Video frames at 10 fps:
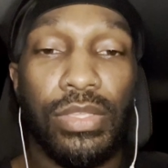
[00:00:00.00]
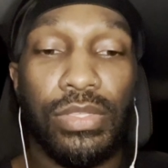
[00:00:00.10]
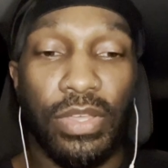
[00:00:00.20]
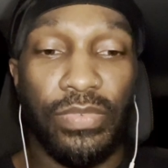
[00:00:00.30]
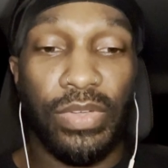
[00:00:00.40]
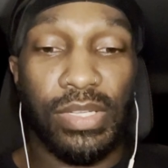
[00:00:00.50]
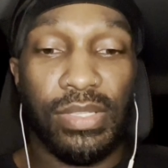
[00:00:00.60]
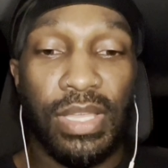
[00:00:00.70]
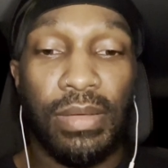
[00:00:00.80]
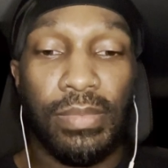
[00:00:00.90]
So
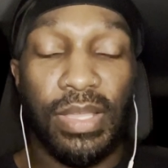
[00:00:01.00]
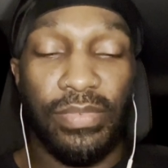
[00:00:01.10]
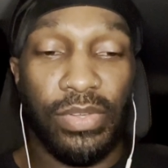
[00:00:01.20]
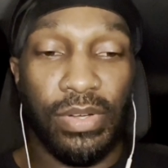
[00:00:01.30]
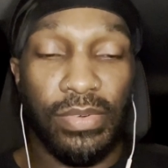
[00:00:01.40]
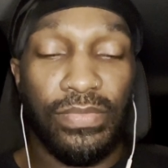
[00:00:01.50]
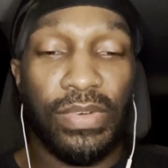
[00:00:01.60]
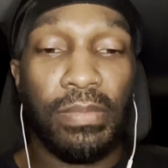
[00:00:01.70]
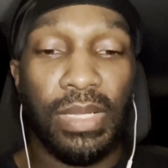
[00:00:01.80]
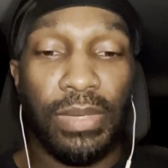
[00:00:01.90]
if you're
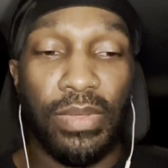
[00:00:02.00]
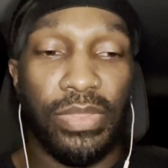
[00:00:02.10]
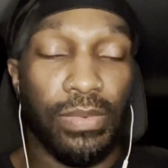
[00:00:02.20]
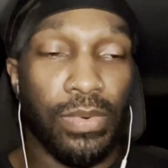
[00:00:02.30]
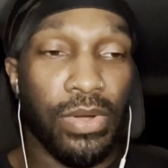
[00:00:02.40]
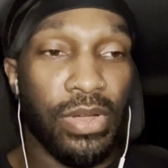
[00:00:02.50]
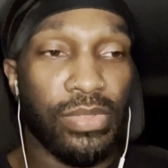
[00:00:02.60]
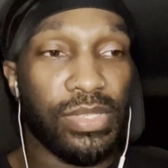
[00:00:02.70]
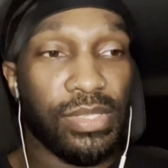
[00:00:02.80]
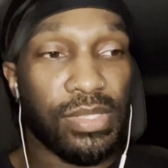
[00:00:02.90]
fumbling with your
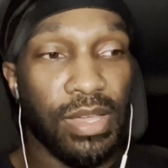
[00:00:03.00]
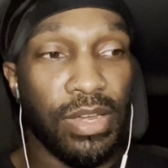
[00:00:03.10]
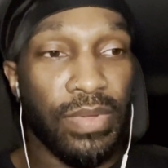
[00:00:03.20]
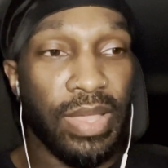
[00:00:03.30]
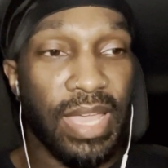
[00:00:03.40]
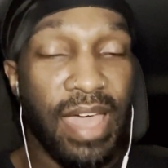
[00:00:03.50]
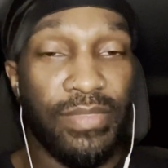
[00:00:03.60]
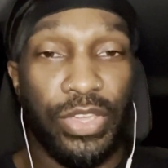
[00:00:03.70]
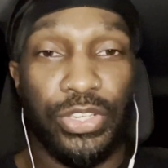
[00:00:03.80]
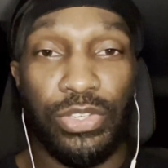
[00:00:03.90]
words, stuttering,
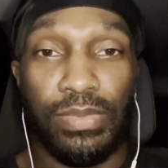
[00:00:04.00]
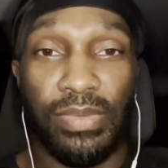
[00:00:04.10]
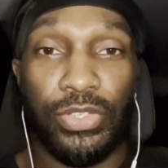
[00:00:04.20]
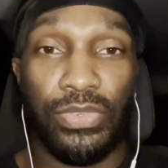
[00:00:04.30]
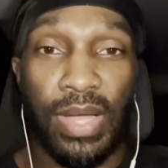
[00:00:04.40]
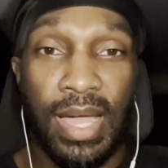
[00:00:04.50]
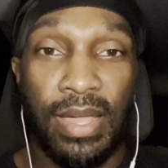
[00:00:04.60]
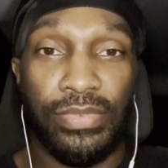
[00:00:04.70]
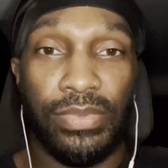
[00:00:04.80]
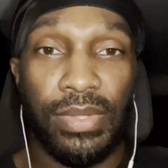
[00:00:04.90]
having issues with
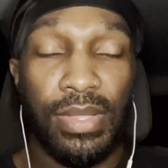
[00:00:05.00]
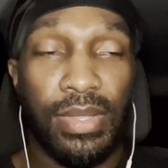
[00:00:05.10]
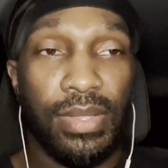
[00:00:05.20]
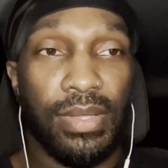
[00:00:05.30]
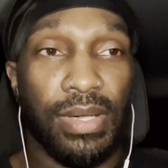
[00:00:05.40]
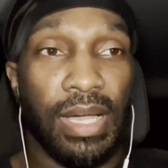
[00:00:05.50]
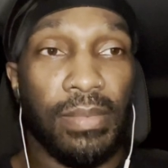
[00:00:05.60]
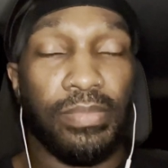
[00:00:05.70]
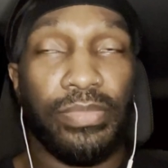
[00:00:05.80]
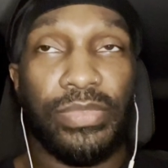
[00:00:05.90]
drive,
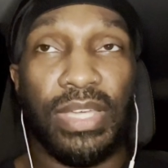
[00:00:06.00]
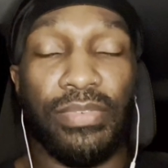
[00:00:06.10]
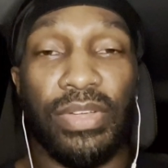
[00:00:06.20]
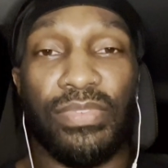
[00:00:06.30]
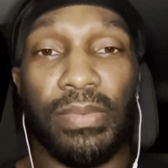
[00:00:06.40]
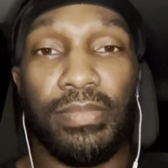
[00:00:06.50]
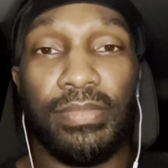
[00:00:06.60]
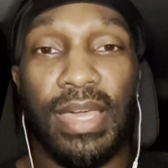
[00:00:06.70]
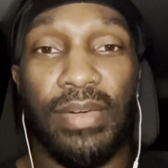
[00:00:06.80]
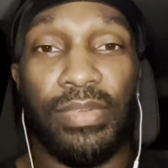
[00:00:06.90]
suffering from
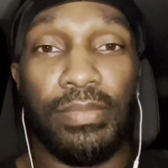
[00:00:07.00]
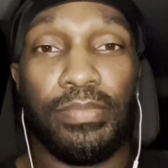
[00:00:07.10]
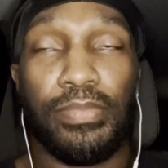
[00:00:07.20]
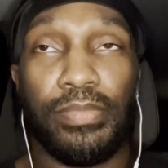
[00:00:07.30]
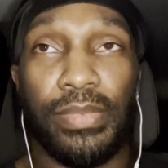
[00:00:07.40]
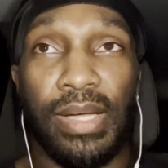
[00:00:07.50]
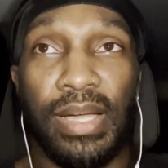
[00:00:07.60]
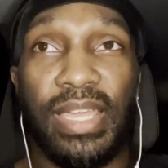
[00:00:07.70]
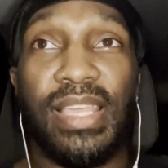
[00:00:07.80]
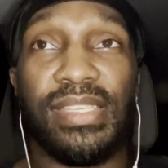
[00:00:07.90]

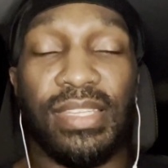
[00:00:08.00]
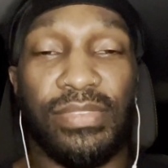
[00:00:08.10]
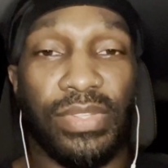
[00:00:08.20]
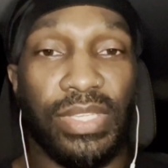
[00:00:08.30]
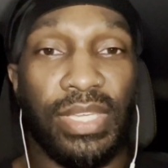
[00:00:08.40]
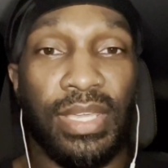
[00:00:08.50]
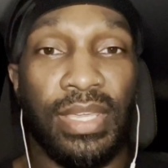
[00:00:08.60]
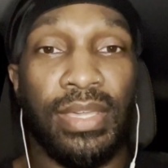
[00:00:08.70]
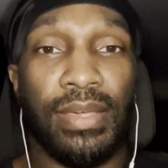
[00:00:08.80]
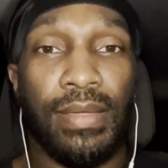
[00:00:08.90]
having instant fatigue,